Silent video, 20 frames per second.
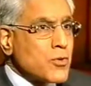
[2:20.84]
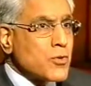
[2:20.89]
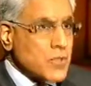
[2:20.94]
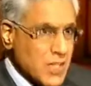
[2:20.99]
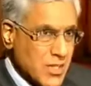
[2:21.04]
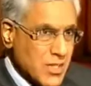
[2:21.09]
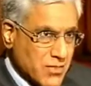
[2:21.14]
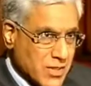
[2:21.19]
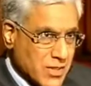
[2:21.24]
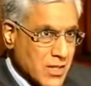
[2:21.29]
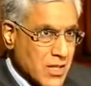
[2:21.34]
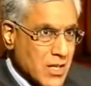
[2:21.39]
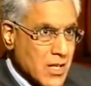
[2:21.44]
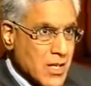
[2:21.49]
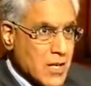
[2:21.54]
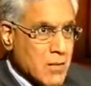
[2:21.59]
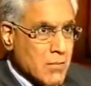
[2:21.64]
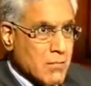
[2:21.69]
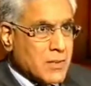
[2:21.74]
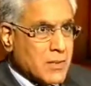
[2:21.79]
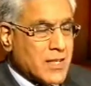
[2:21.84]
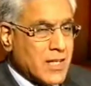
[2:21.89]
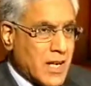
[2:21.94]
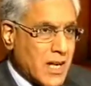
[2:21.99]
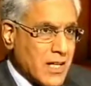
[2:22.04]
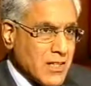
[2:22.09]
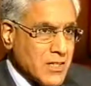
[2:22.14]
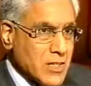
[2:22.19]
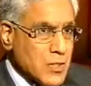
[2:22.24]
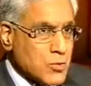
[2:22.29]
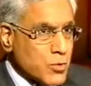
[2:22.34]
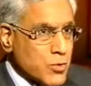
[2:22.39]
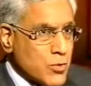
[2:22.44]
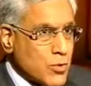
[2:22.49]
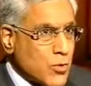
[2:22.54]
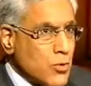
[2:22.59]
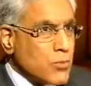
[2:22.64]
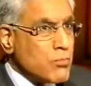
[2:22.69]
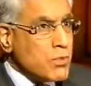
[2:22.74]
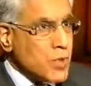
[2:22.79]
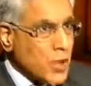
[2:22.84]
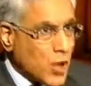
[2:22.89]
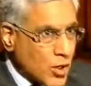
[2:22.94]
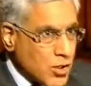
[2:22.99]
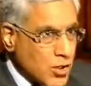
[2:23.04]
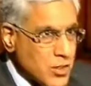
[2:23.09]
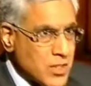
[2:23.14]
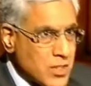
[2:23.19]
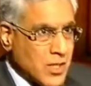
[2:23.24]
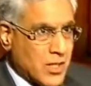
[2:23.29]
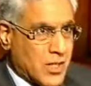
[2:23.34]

note even, but the others wouldn't go beyond